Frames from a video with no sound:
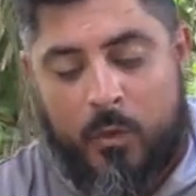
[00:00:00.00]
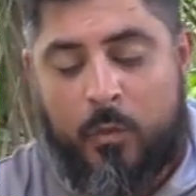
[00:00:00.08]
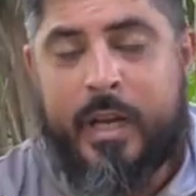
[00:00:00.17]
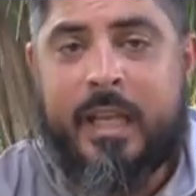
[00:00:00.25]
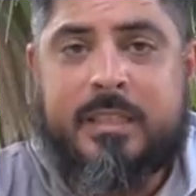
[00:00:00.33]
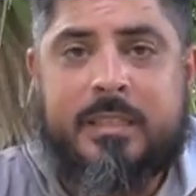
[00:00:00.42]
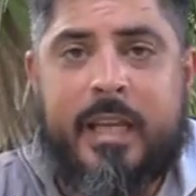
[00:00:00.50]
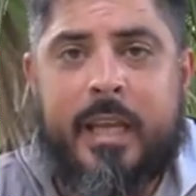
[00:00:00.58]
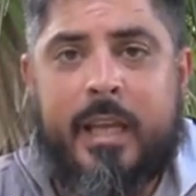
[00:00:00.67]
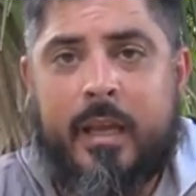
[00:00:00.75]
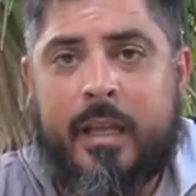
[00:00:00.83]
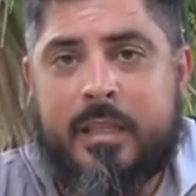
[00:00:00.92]
when I
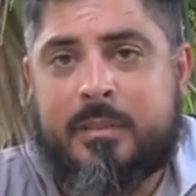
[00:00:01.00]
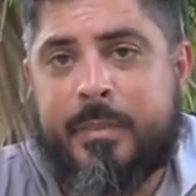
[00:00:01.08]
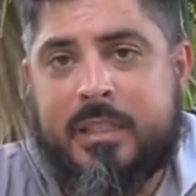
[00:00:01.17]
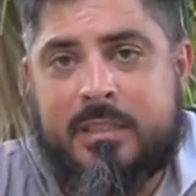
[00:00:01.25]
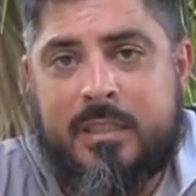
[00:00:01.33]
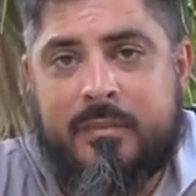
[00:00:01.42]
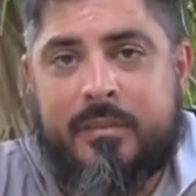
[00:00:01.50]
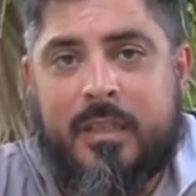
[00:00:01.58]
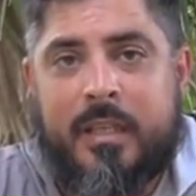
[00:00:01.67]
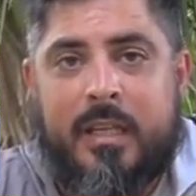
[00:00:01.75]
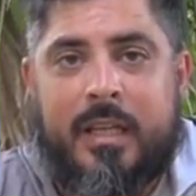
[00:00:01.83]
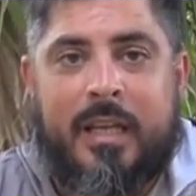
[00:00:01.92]
say expensive,
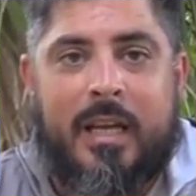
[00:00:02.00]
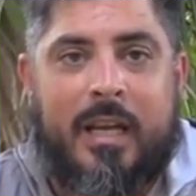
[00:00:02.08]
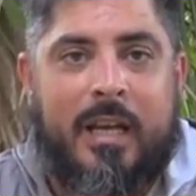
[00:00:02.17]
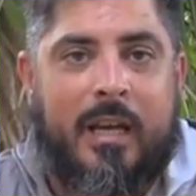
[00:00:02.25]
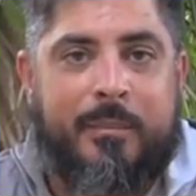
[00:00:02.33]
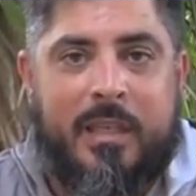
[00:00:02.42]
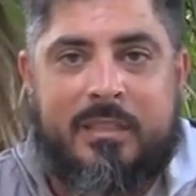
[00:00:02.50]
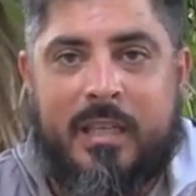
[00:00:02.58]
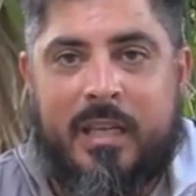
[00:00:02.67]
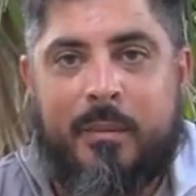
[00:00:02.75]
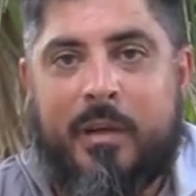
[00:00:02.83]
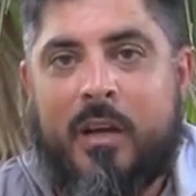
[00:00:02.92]
I'm not
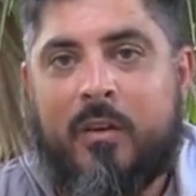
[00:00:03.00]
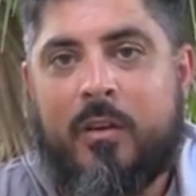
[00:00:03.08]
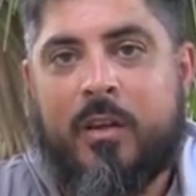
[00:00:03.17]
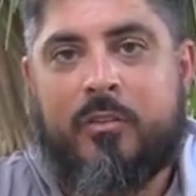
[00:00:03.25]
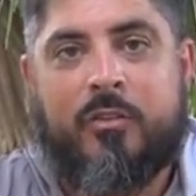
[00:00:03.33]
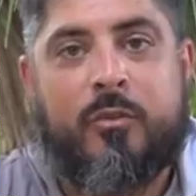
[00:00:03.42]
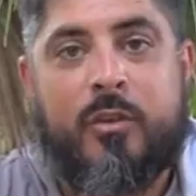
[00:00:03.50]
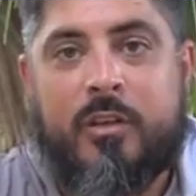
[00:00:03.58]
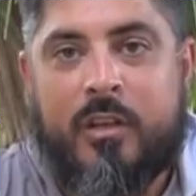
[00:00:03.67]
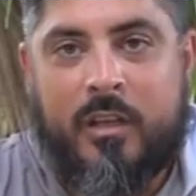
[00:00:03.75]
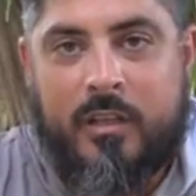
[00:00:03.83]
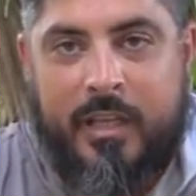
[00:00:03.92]
talking about a
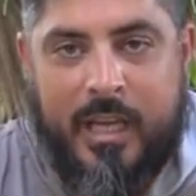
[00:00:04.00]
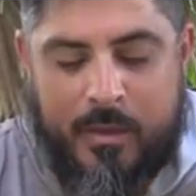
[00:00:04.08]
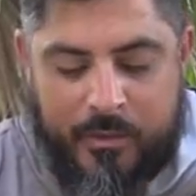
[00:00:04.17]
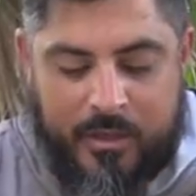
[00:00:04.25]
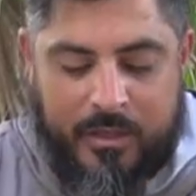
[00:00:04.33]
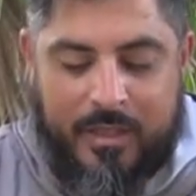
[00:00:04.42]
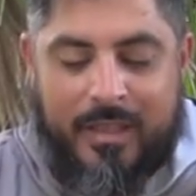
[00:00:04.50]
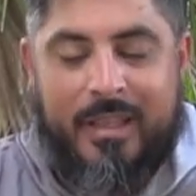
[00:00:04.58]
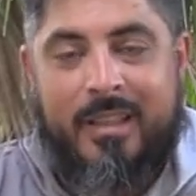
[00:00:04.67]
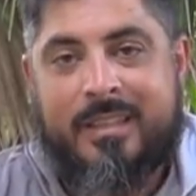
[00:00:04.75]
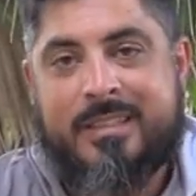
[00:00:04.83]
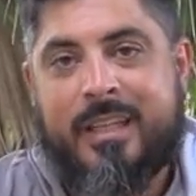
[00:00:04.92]
$200 camera.
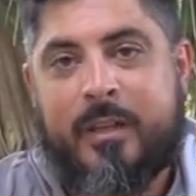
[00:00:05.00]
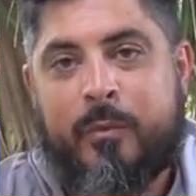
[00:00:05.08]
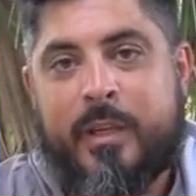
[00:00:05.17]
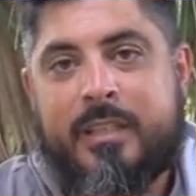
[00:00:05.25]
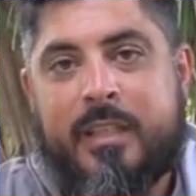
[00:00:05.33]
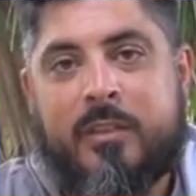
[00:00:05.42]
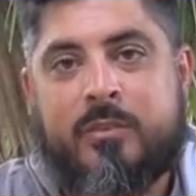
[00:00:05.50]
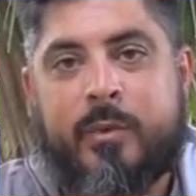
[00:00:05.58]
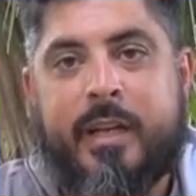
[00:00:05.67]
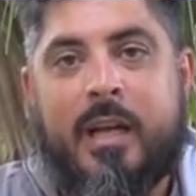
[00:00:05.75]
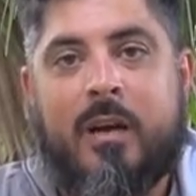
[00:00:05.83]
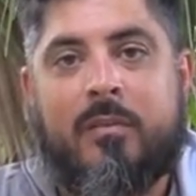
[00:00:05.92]
This thing retails
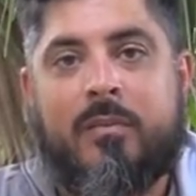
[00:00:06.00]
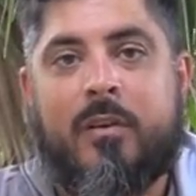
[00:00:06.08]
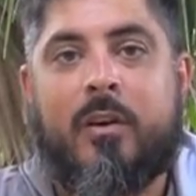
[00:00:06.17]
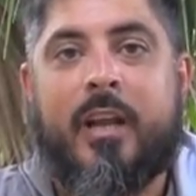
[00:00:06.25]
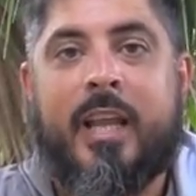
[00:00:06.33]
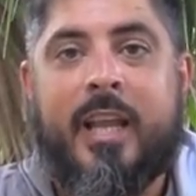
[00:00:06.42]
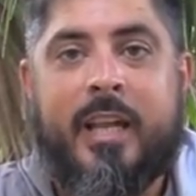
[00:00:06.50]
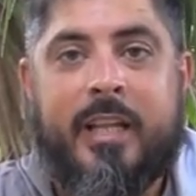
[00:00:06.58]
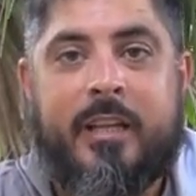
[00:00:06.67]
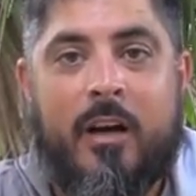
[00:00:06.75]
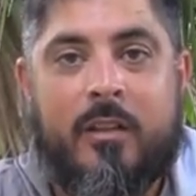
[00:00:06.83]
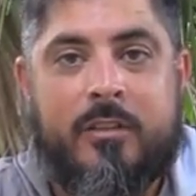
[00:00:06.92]
right now for
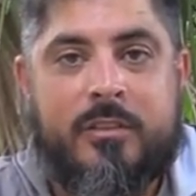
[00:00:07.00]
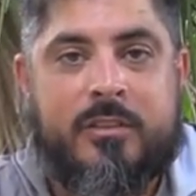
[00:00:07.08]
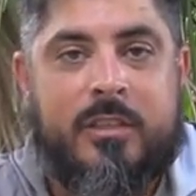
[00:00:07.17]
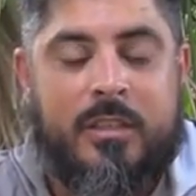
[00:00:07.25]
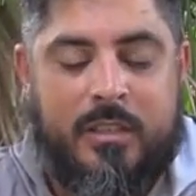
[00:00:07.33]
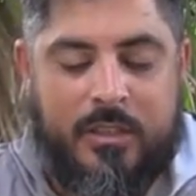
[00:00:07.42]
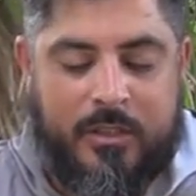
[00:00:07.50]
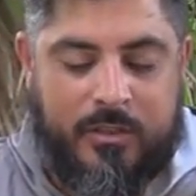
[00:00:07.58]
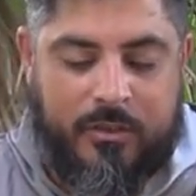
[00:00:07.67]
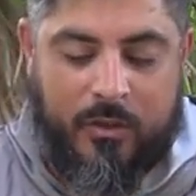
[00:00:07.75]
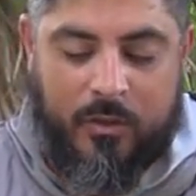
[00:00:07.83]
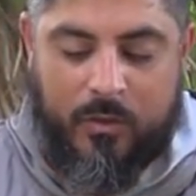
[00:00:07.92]
$80.
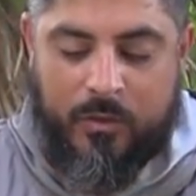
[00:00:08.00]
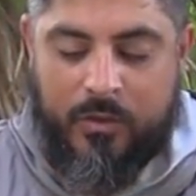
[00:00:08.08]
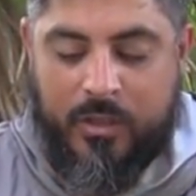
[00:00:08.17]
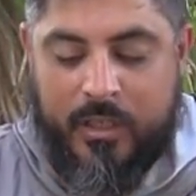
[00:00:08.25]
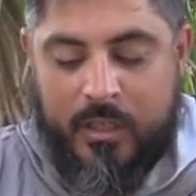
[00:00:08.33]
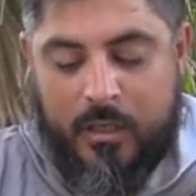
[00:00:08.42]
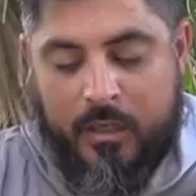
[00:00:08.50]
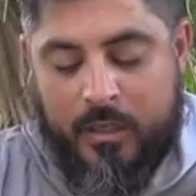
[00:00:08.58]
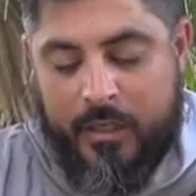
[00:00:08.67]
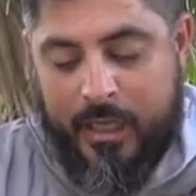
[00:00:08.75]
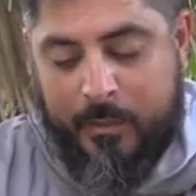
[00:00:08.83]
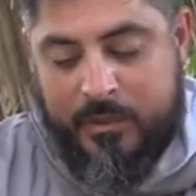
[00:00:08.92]
So you can get
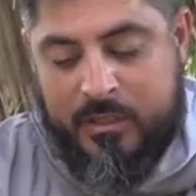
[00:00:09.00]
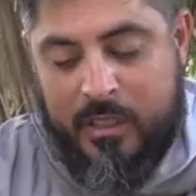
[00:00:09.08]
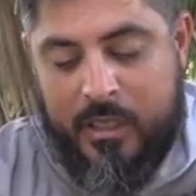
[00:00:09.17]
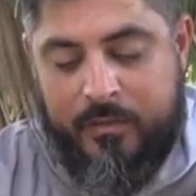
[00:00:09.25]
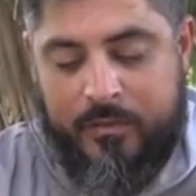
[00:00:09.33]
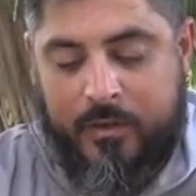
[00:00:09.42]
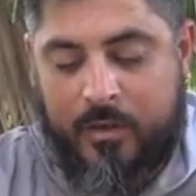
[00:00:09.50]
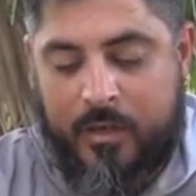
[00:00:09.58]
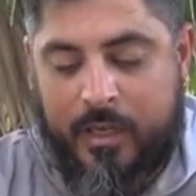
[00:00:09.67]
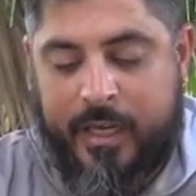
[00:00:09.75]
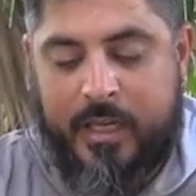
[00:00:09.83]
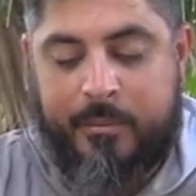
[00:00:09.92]
on Amazon
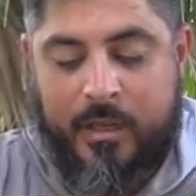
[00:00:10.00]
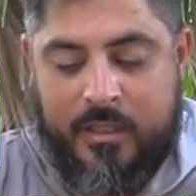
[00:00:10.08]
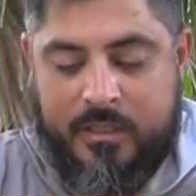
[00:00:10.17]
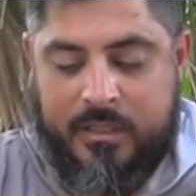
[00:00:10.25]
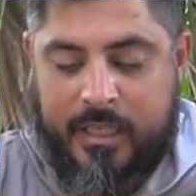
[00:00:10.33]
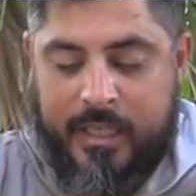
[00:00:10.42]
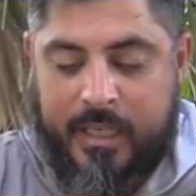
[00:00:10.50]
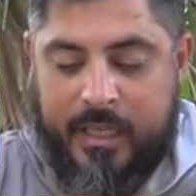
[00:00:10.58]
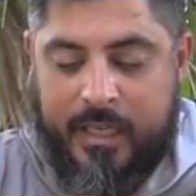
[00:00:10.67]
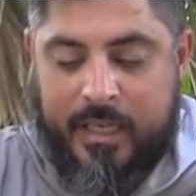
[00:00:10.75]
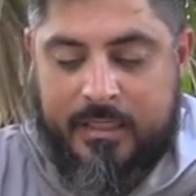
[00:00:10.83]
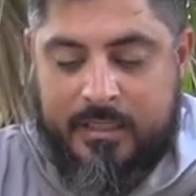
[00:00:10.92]
for 80 bucks,
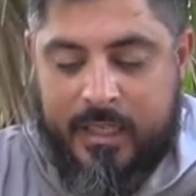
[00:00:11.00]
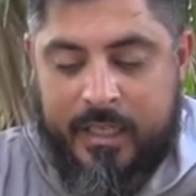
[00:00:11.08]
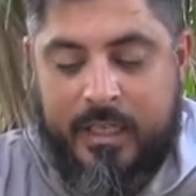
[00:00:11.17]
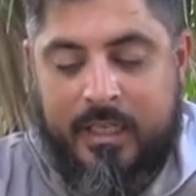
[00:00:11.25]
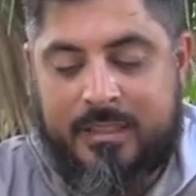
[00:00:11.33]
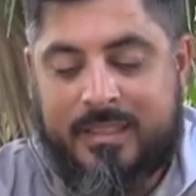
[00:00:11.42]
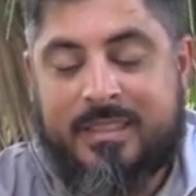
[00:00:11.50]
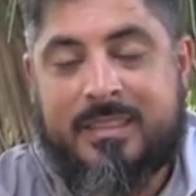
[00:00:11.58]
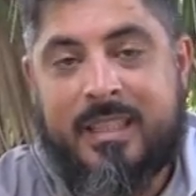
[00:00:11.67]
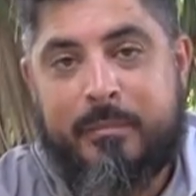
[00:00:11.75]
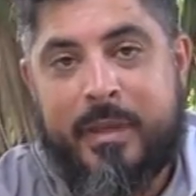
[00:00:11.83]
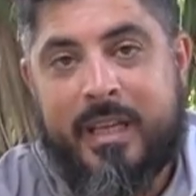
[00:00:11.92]
and it's a
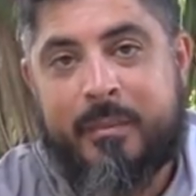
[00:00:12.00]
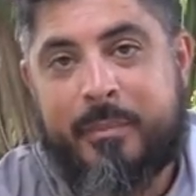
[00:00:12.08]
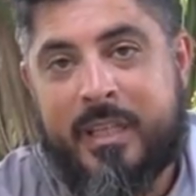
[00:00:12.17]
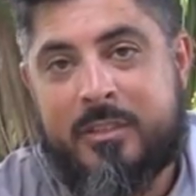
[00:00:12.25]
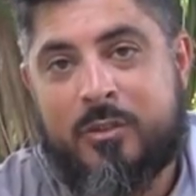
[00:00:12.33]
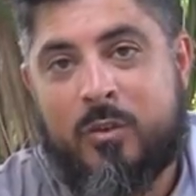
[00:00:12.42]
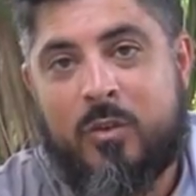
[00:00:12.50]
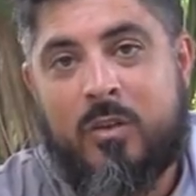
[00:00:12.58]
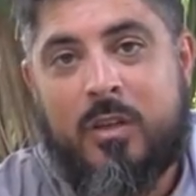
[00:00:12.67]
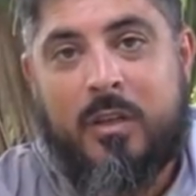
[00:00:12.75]
16 megapixel